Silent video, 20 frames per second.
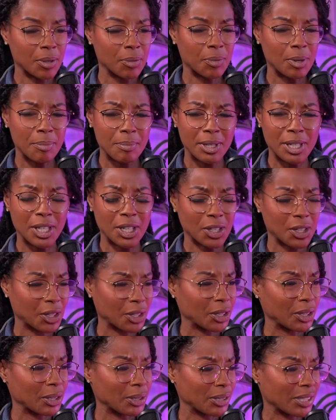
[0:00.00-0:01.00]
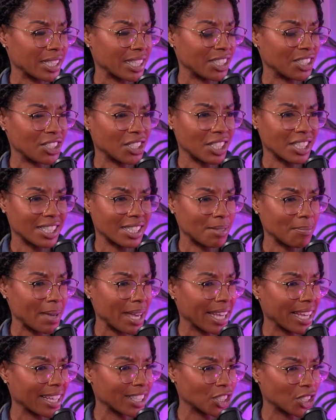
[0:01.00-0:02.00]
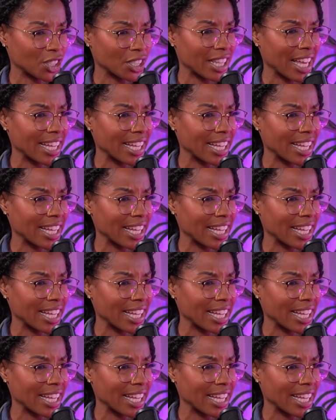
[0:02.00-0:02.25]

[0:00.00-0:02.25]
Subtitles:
women and girls and just making sure